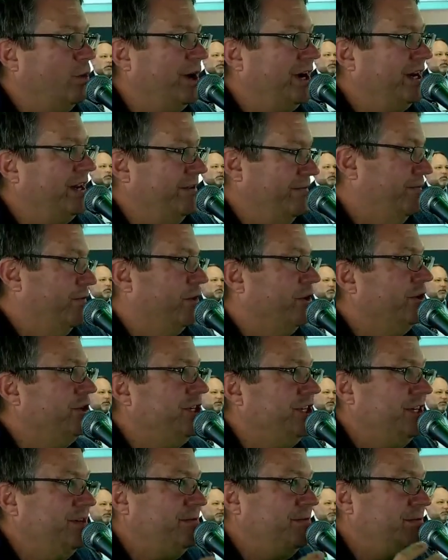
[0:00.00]
of what
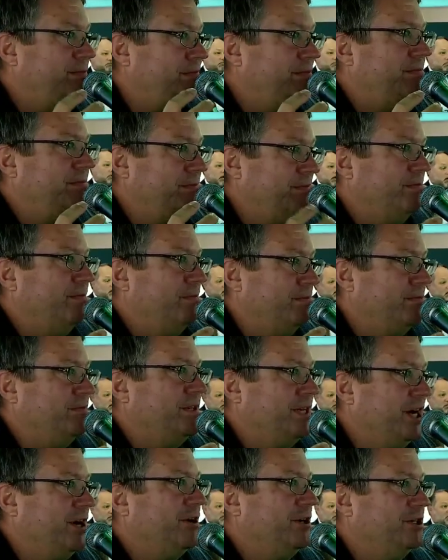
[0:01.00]
virgin
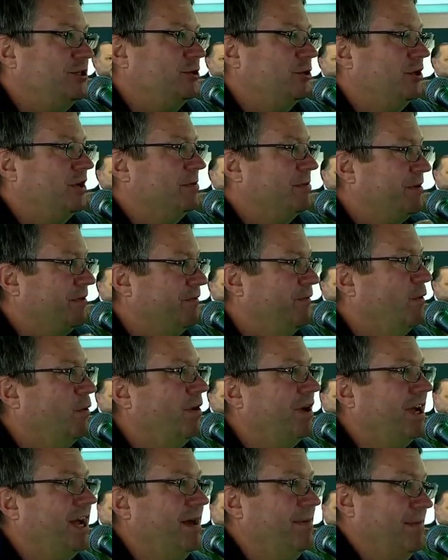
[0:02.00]
territory
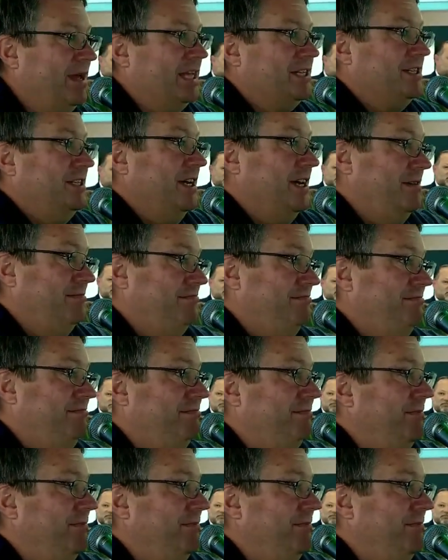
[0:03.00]
before it got messed up.